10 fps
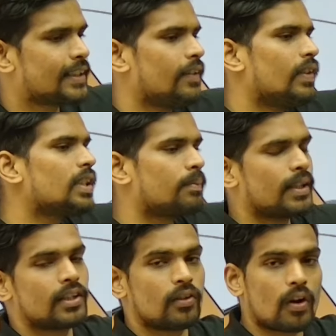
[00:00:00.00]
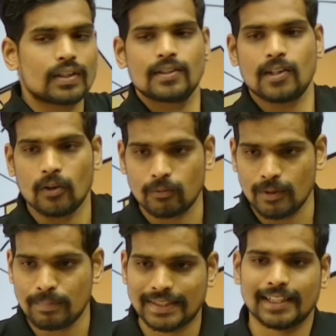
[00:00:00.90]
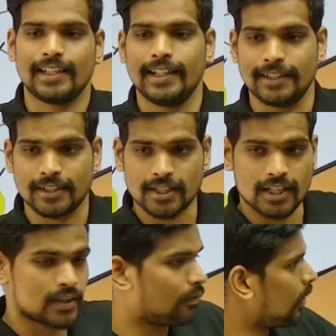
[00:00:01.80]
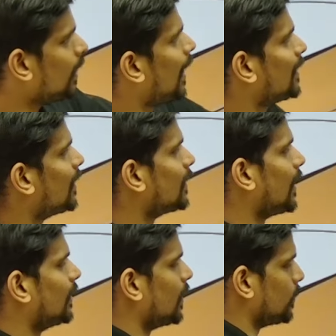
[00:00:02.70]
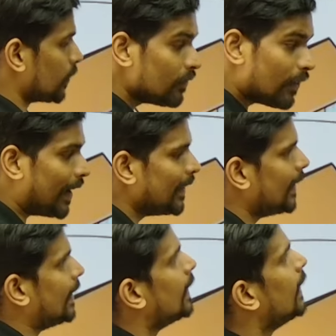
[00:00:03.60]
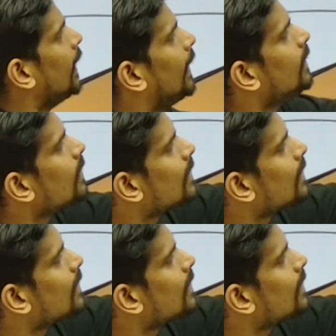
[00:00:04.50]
and west, but the north and south will basically interchange for the northern and southern hemisphere. And finally, in the